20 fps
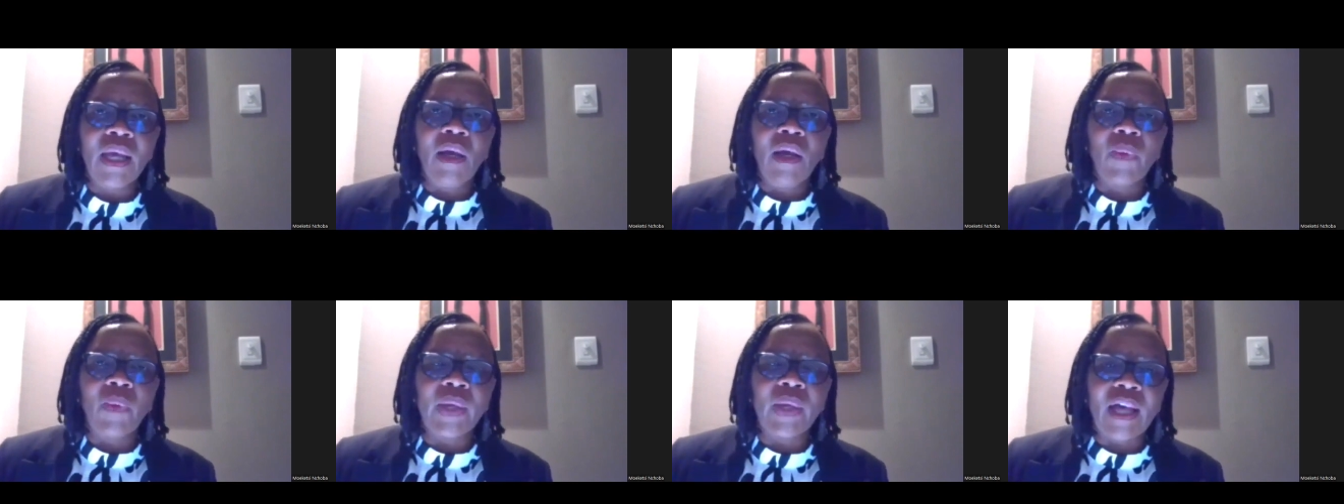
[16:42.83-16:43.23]

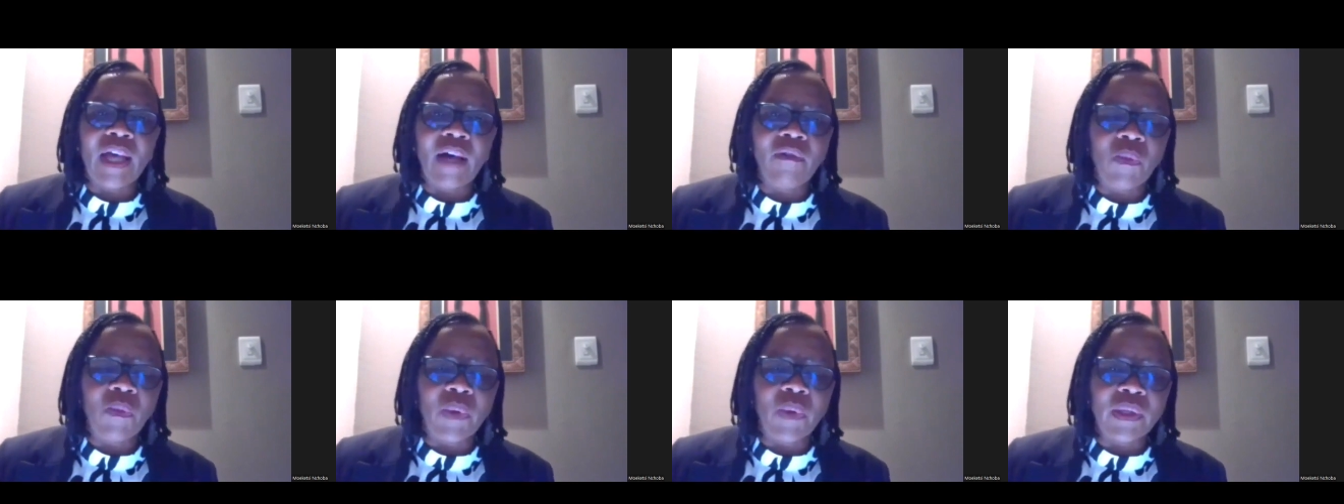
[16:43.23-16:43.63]
We
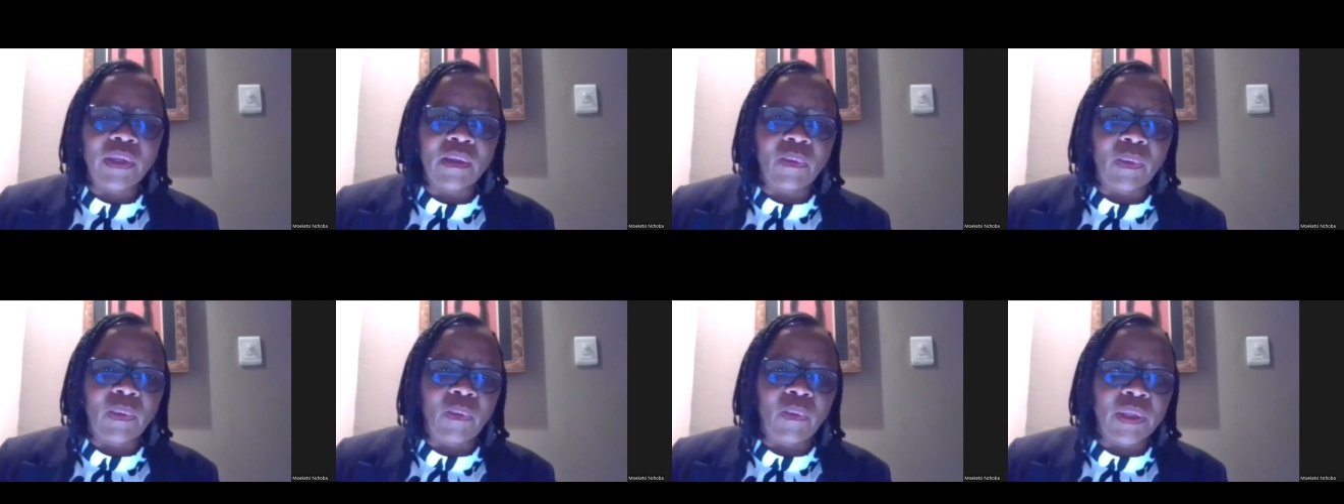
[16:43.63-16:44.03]
cover
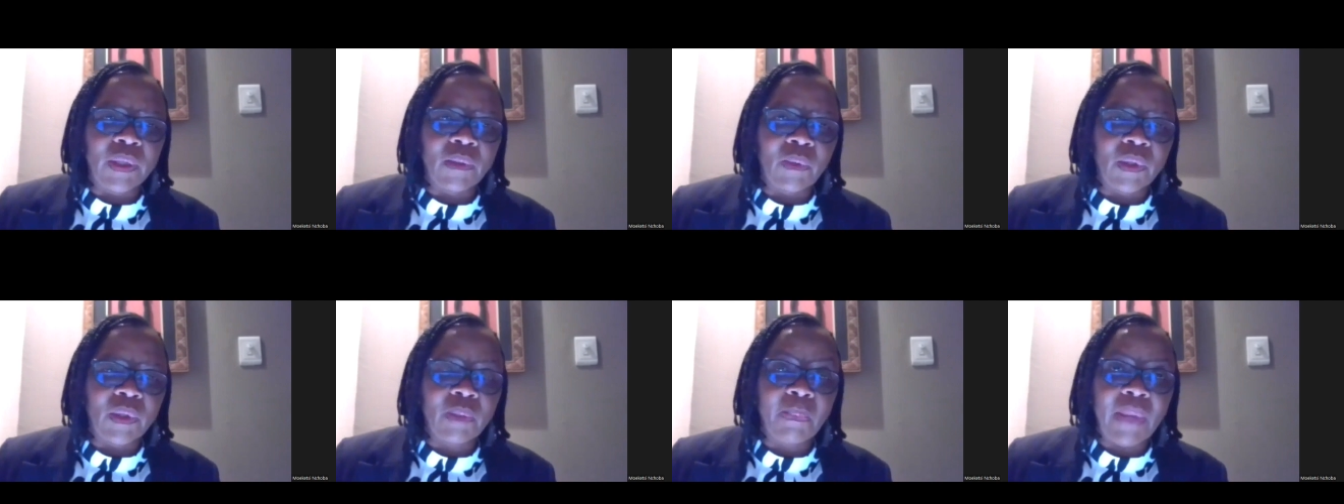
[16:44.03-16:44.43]

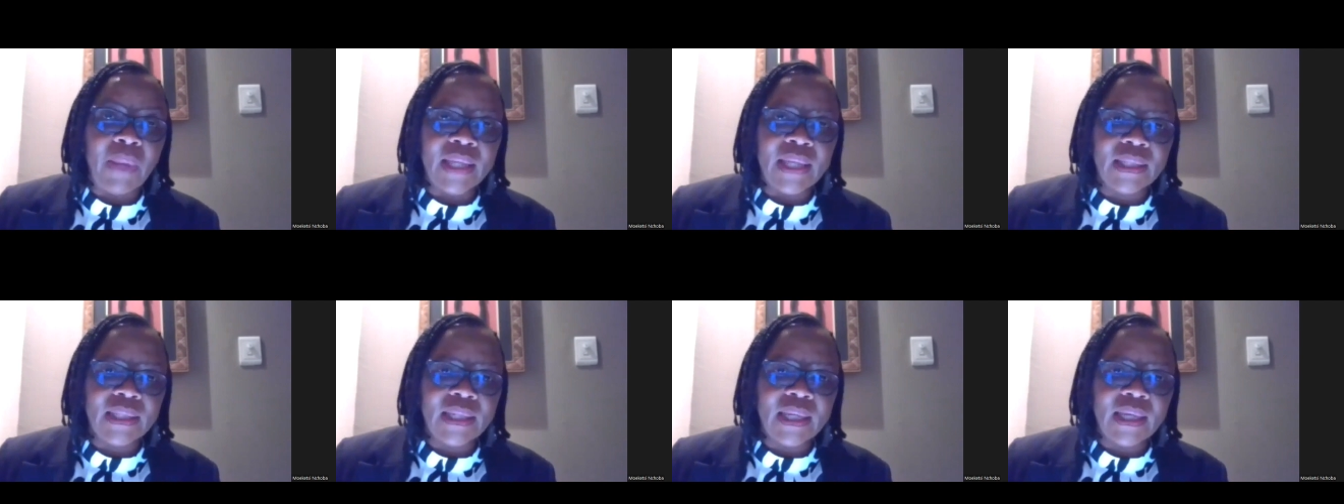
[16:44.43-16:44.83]
with
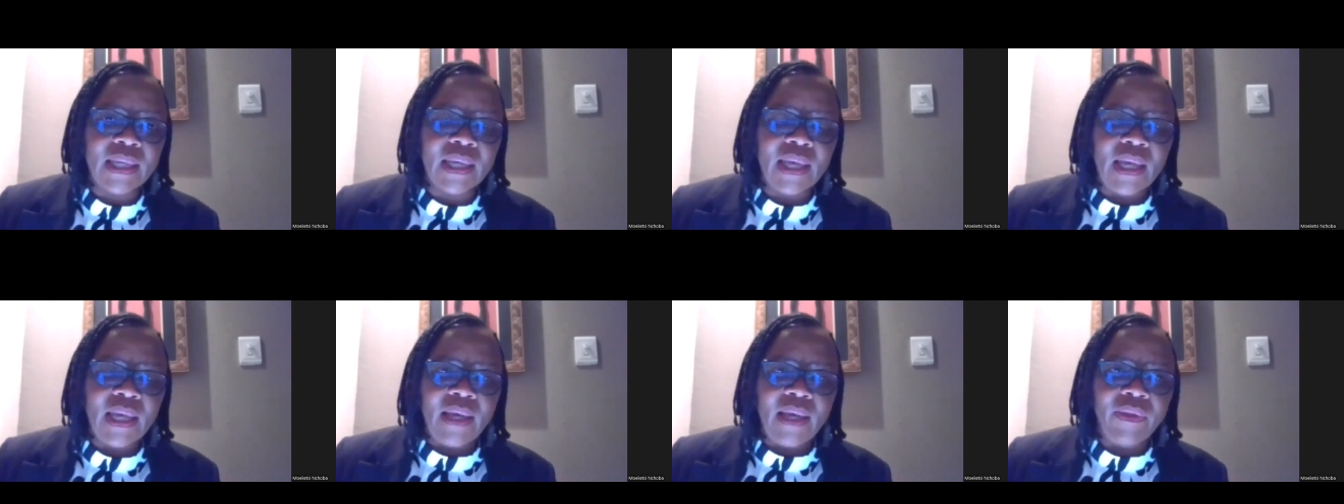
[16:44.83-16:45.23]
plastic
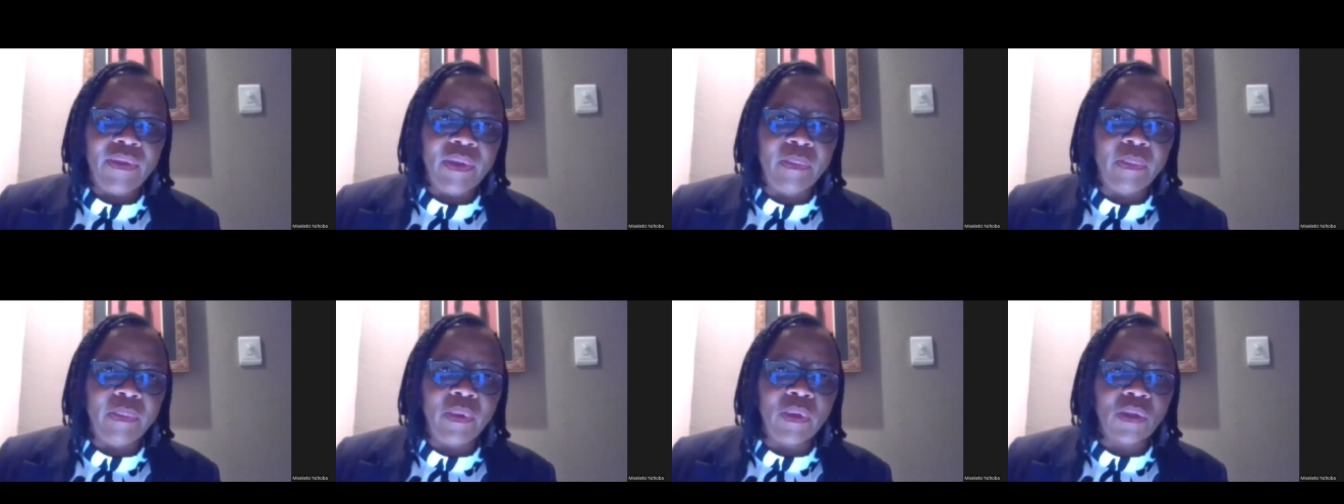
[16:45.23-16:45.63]

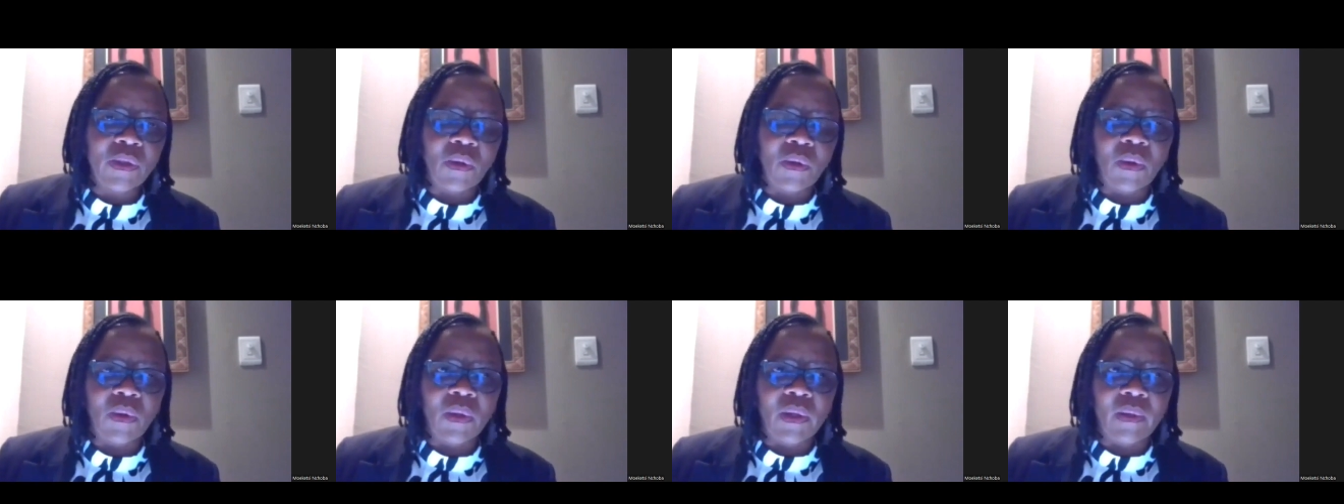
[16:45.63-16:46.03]
the books,
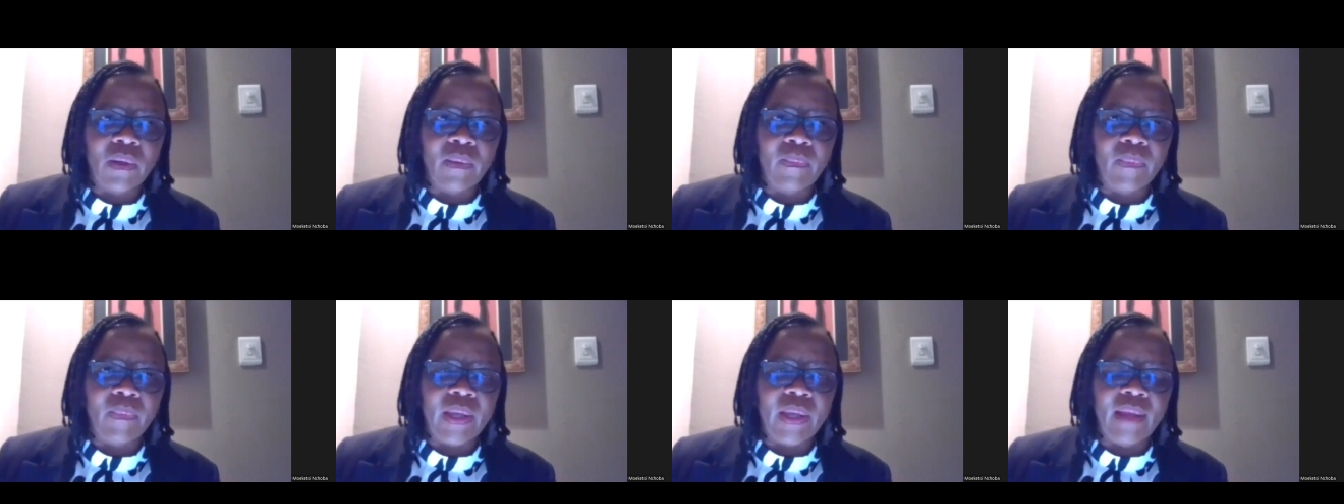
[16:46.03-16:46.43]
or
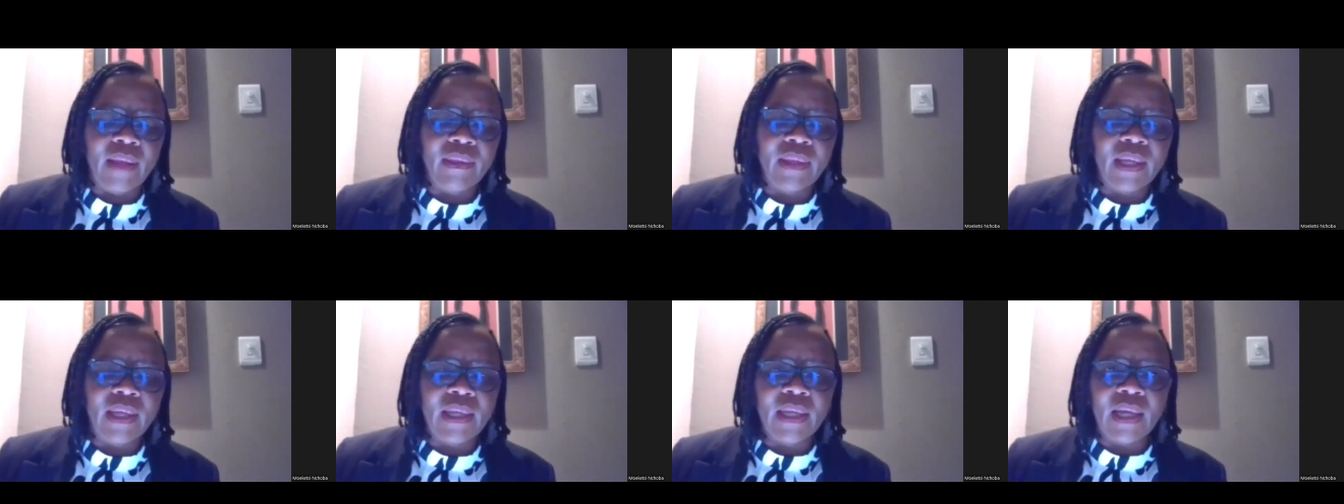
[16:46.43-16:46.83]

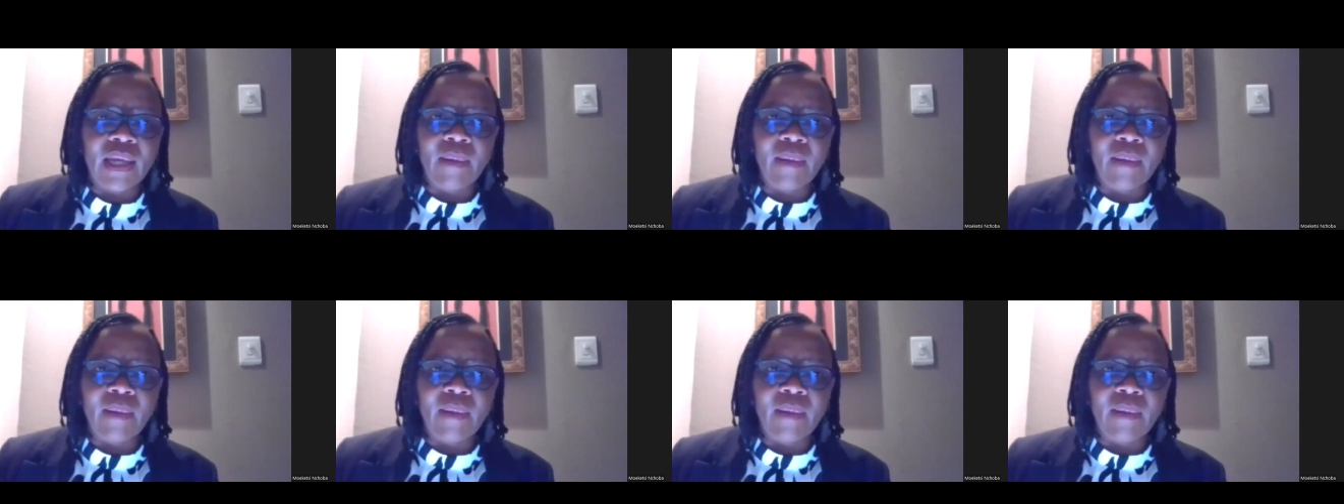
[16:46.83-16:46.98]
and then